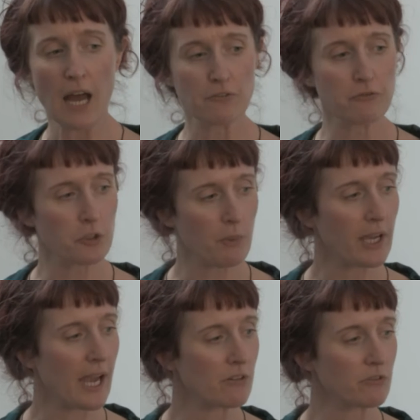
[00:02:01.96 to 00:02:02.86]
And through
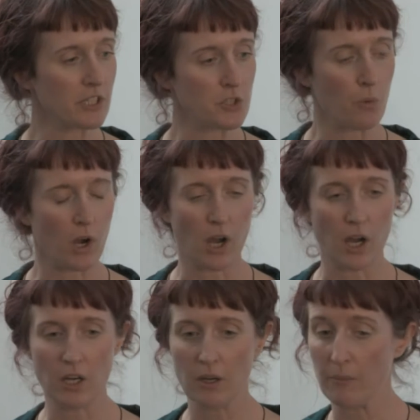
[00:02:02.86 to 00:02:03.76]
my outreach
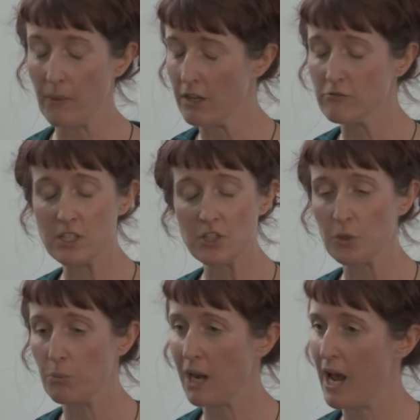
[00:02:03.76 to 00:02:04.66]
work, my
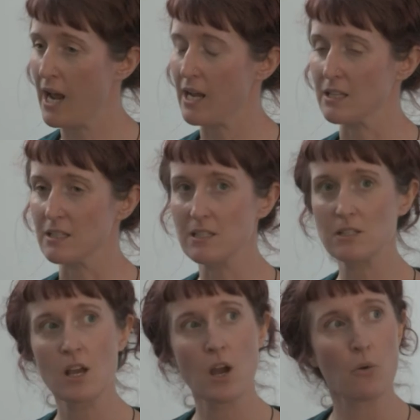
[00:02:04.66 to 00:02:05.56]
original
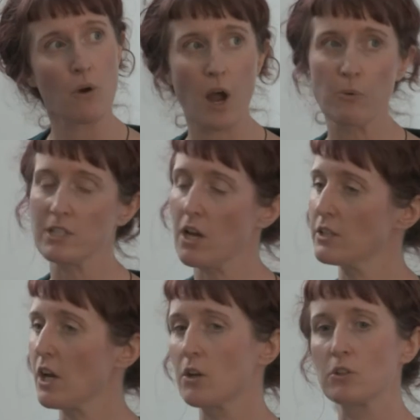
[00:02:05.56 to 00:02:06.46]
plans, I was going
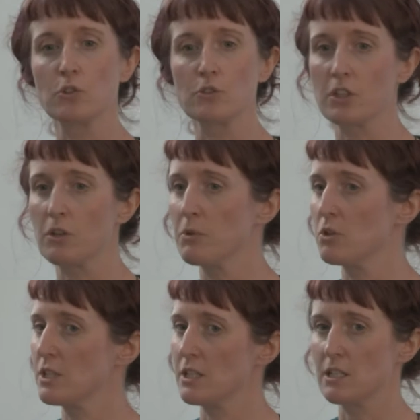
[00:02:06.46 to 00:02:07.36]
to go and talk to
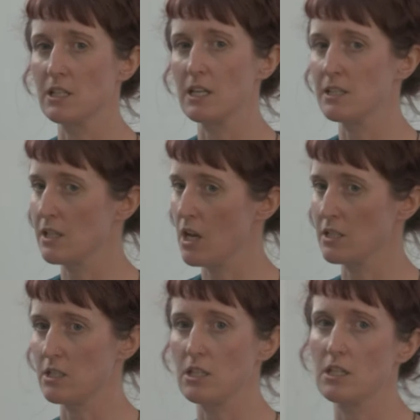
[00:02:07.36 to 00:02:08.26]
communities in East
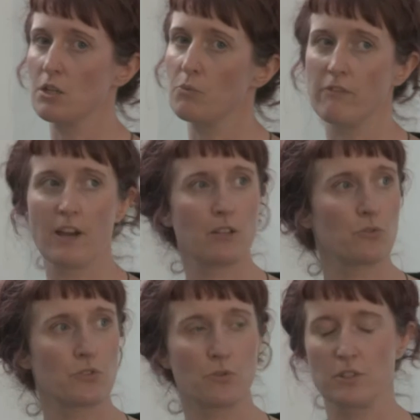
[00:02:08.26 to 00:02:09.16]
London, and we've had
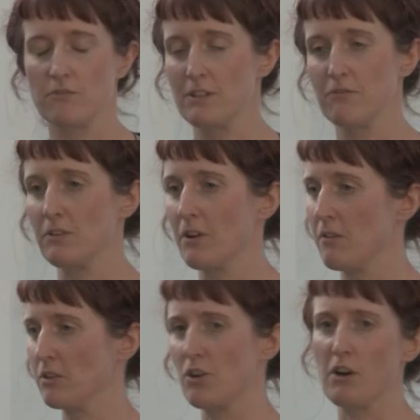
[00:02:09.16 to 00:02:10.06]
all sorts of different
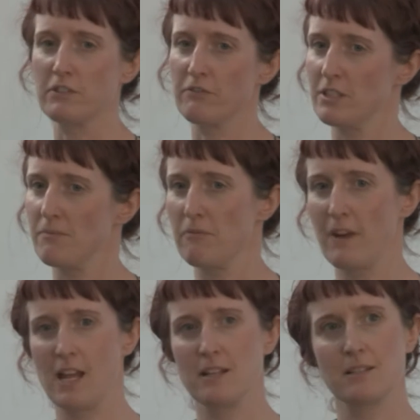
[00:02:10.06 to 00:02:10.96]
craftivism
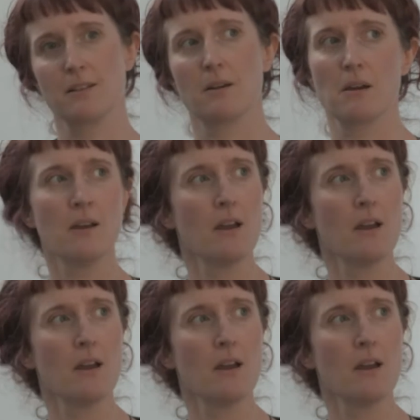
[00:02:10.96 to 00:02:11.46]
events and